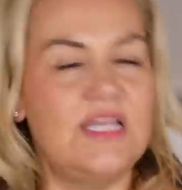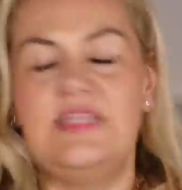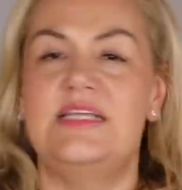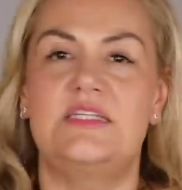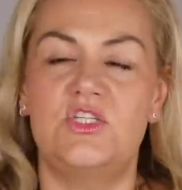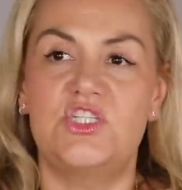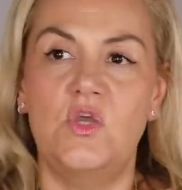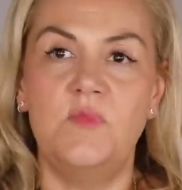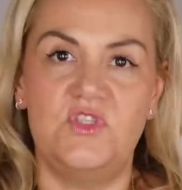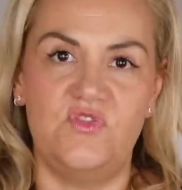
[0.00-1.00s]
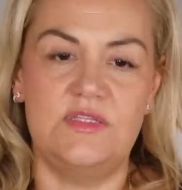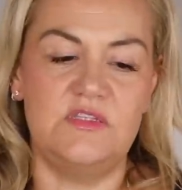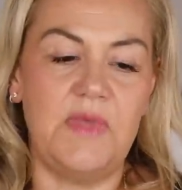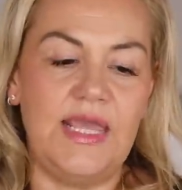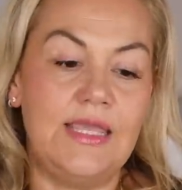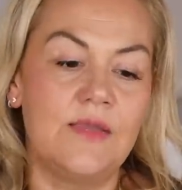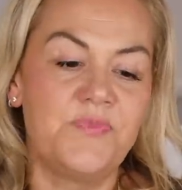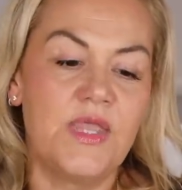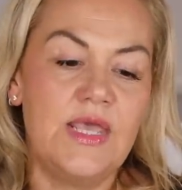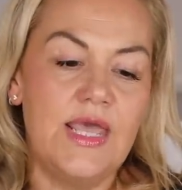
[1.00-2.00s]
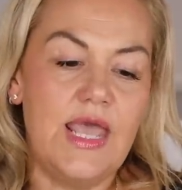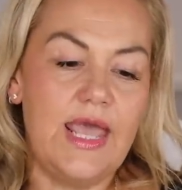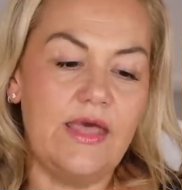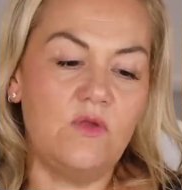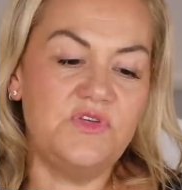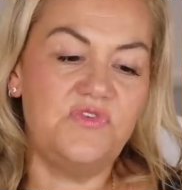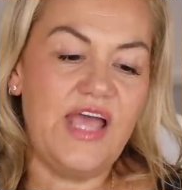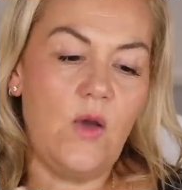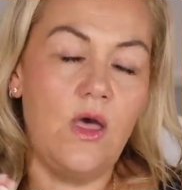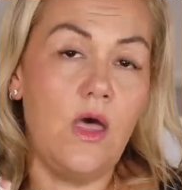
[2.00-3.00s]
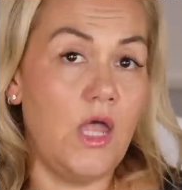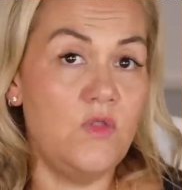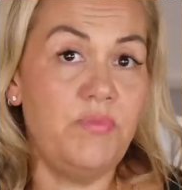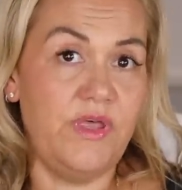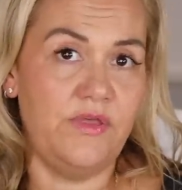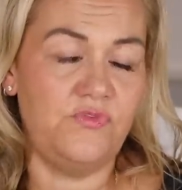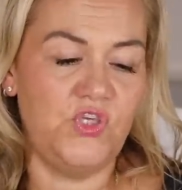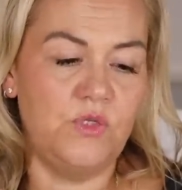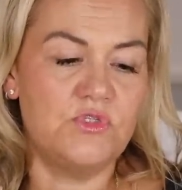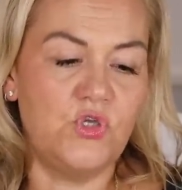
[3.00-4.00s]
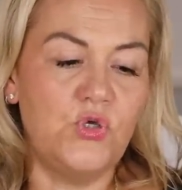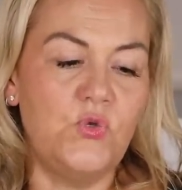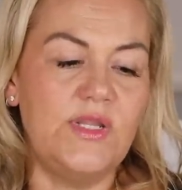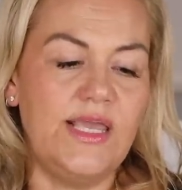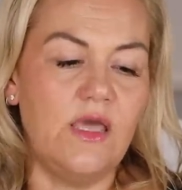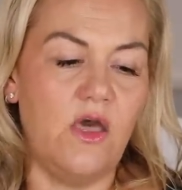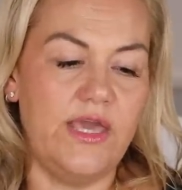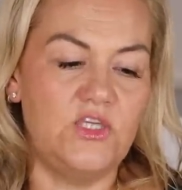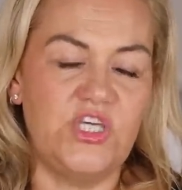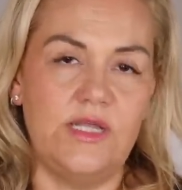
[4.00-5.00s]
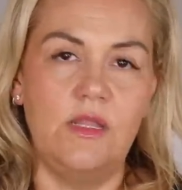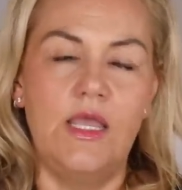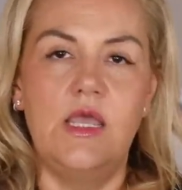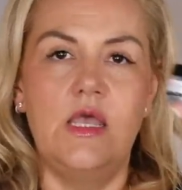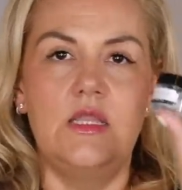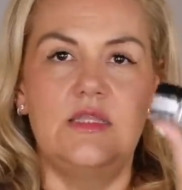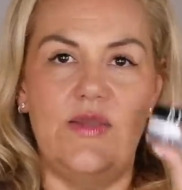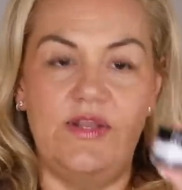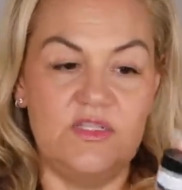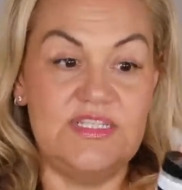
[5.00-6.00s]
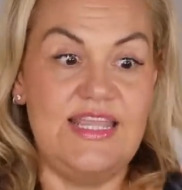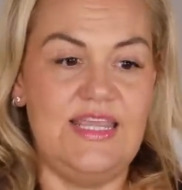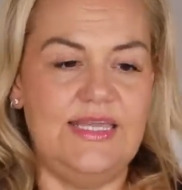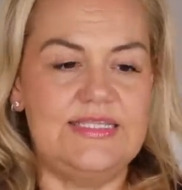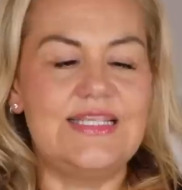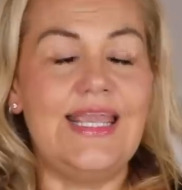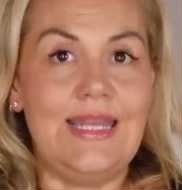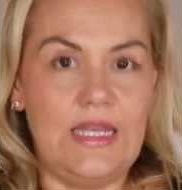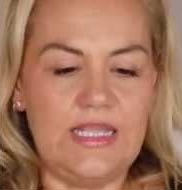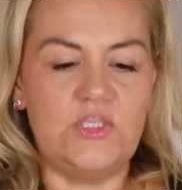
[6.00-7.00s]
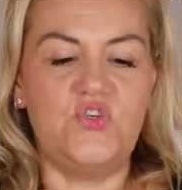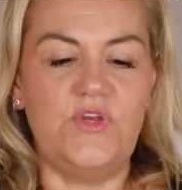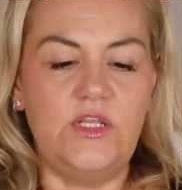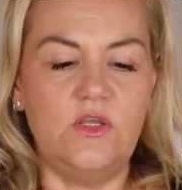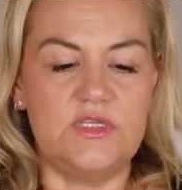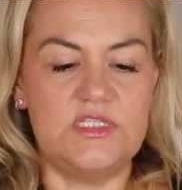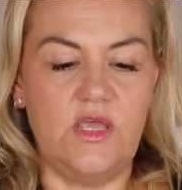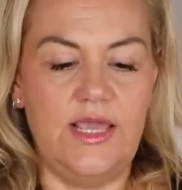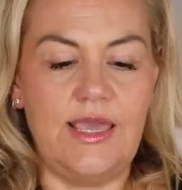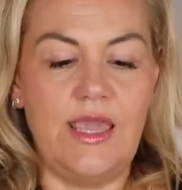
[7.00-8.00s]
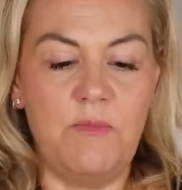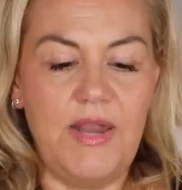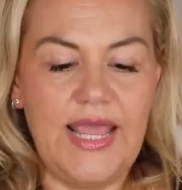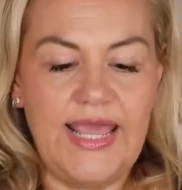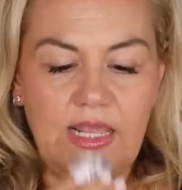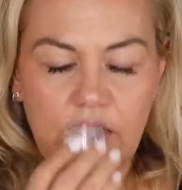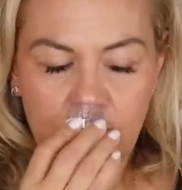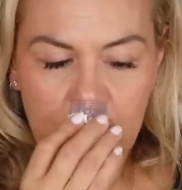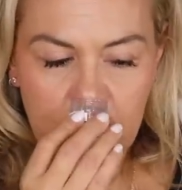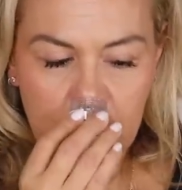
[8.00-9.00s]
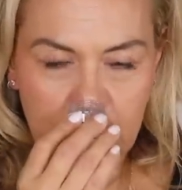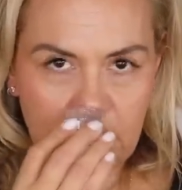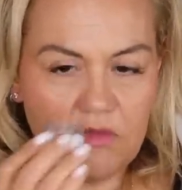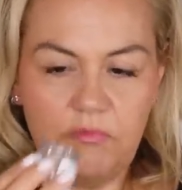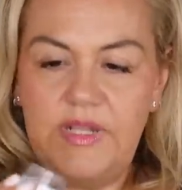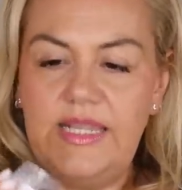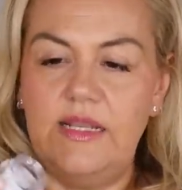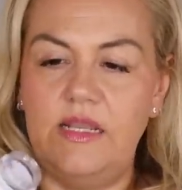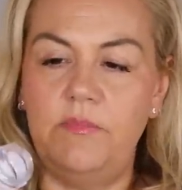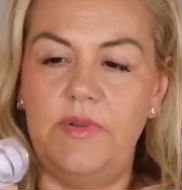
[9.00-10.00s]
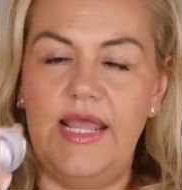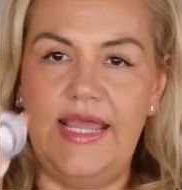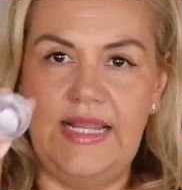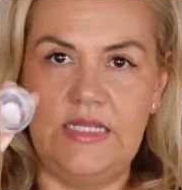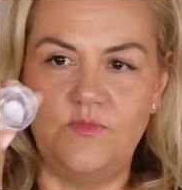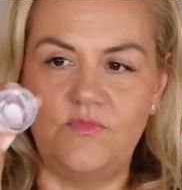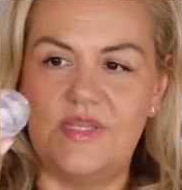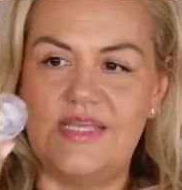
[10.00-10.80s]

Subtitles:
like this are so much fun to make. Elderflower Unperfumed Cooling Eye Gel. Now it looks like this. It literally looks like a plain, completely plain,